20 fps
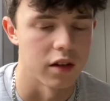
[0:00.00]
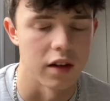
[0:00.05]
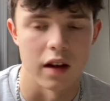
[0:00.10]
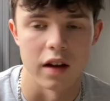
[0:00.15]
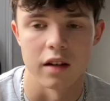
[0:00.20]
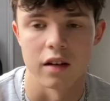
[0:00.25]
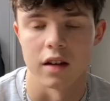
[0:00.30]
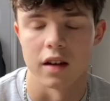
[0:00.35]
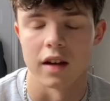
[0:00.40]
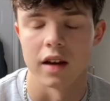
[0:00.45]

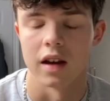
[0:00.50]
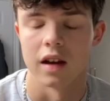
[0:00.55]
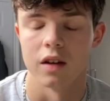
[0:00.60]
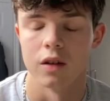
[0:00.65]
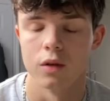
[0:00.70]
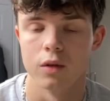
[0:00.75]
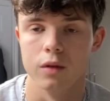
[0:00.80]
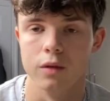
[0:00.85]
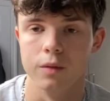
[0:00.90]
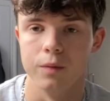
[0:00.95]
can get
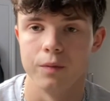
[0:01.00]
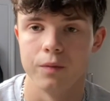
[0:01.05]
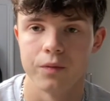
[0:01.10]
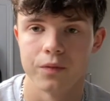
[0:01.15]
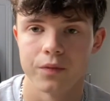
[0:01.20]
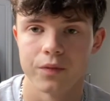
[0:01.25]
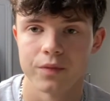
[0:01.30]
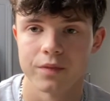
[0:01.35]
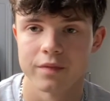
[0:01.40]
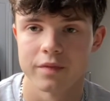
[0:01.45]
all
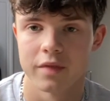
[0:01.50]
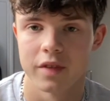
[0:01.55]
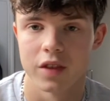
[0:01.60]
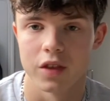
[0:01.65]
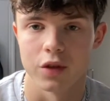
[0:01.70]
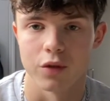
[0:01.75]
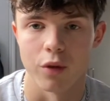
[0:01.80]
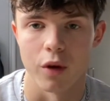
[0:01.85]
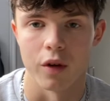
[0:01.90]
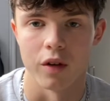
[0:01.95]

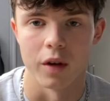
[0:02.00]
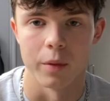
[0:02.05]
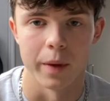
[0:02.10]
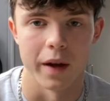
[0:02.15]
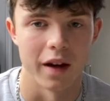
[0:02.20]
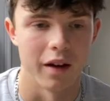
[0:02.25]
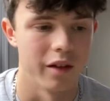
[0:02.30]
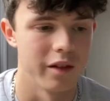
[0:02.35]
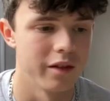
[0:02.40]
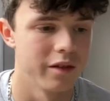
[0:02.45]
thrown
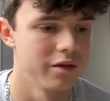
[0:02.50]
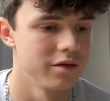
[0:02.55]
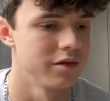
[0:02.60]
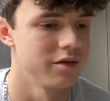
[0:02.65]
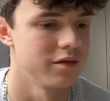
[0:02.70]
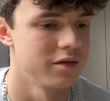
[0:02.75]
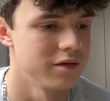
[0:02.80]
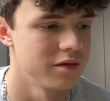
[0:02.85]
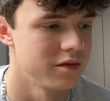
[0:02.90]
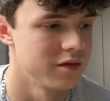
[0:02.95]
about
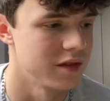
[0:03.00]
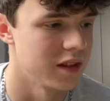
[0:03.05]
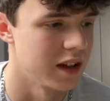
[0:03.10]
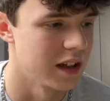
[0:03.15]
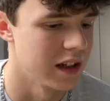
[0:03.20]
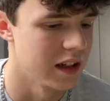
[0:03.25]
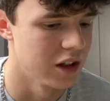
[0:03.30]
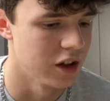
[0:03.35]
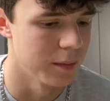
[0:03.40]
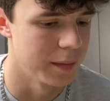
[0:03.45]
a
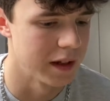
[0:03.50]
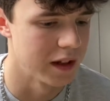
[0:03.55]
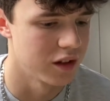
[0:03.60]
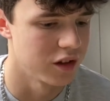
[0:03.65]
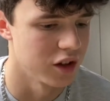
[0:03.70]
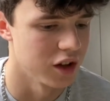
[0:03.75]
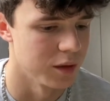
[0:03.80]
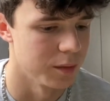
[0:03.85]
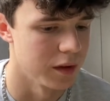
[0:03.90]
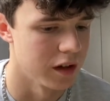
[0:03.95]
little bit
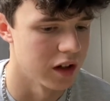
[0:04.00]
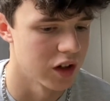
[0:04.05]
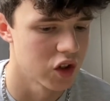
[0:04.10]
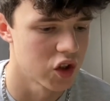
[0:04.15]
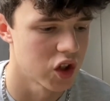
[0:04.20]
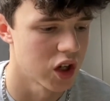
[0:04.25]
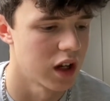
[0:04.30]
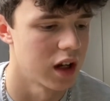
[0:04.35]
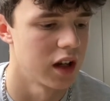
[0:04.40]
too much,